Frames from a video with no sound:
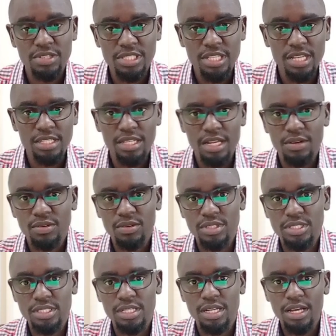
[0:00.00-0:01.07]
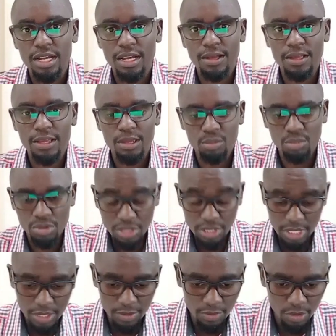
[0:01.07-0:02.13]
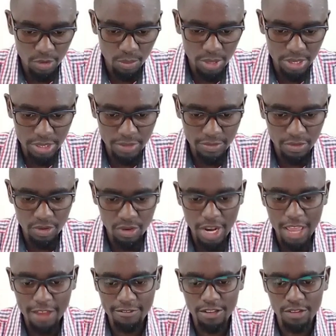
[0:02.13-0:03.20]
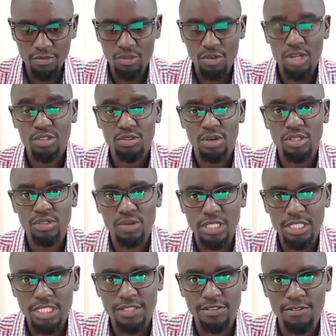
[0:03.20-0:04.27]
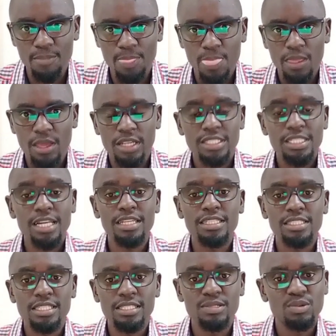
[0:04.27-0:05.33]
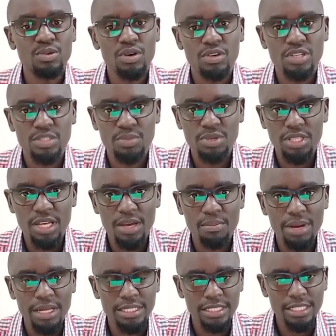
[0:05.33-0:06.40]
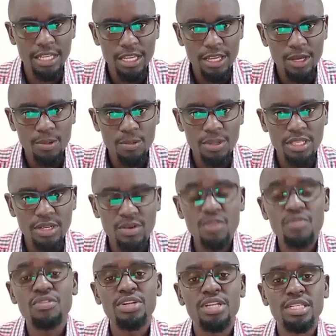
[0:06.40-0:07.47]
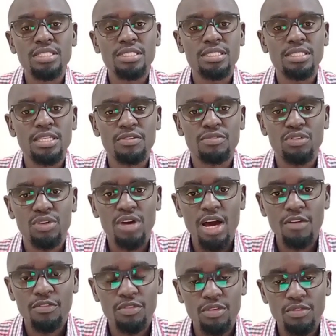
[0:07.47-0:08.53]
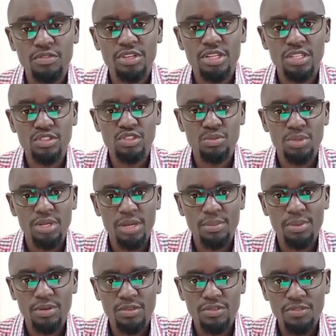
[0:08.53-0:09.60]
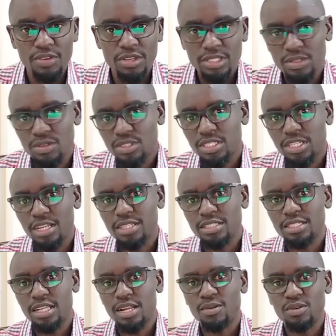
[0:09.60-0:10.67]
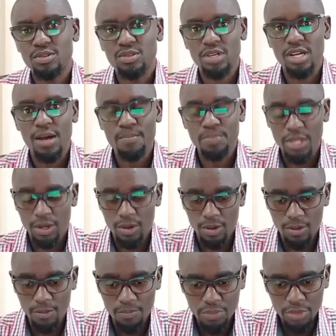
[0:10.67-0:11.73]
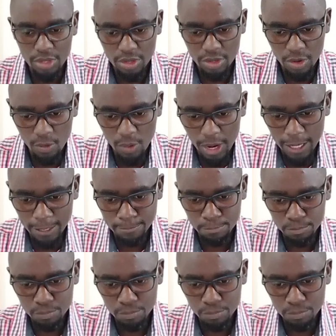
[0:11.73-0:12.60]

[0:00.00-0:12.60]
risks that are not important for you, but for your life and for what you want to achieve. Challenges will always be there, but with the confidence, if you have confidence, you'll be able to face those challenges that are going to come along your way.